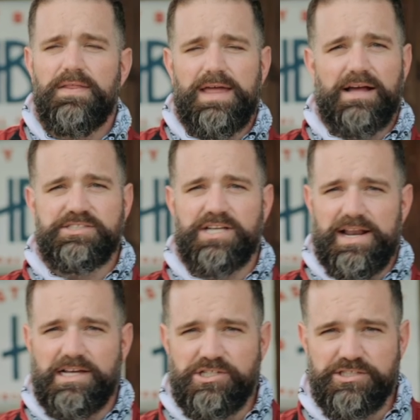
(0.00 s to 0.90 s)
The
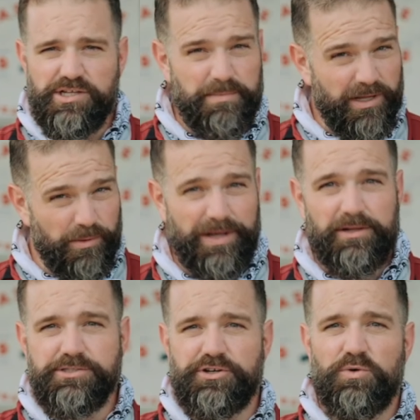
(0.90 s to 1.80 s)
outside edges is gonna be a little bit
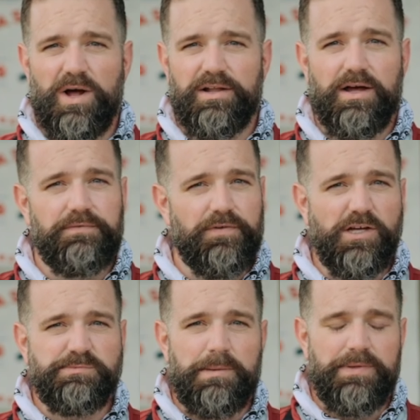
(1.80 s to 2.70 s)
closer to well done for
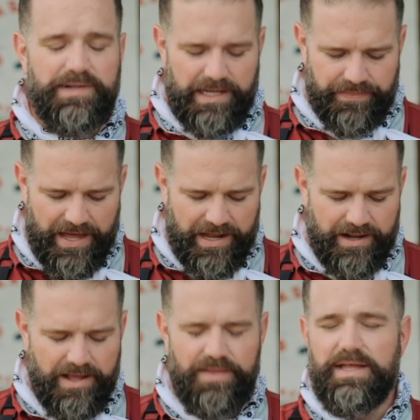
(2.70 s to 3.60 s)
those people that like that.
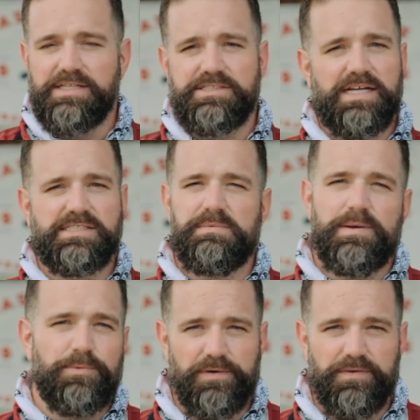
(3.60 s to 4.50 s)
The inside is gonna be
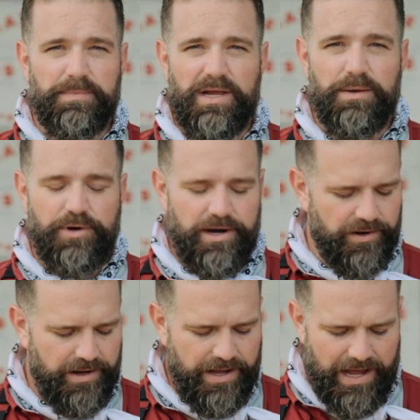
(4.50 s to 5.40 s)
a perfect medium
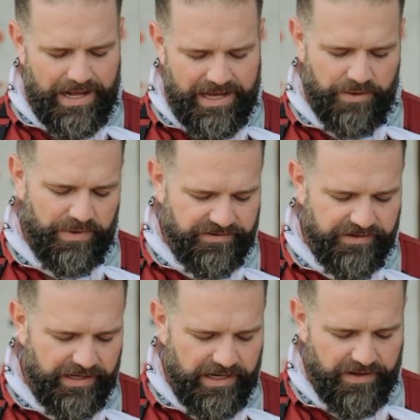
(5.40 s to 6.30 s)
rare. I can't wait to
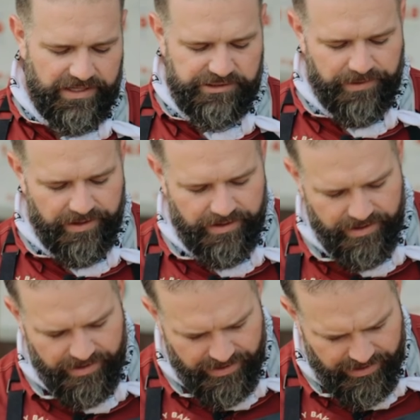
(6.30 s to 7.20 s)
dig into this, but
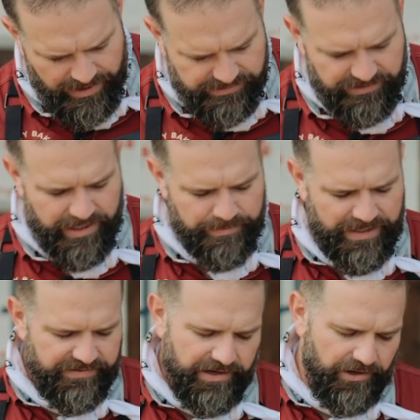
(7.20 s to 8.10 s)
that's a lot of
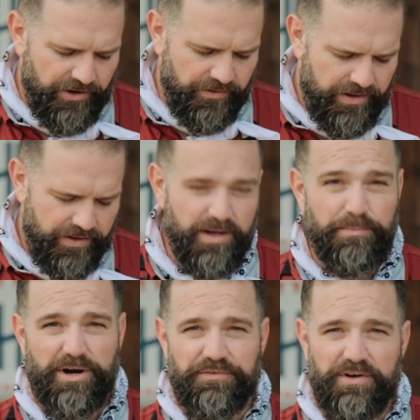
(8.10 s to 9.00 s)
meat to eat alone. Gonna
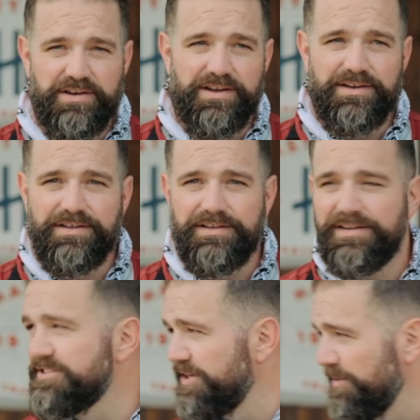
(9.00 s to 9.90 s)
bring a friend in.
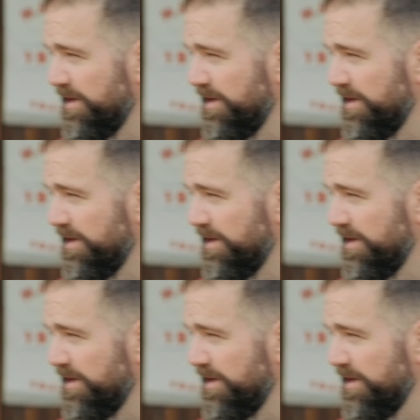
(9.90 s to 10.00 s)
Lisa, you wanna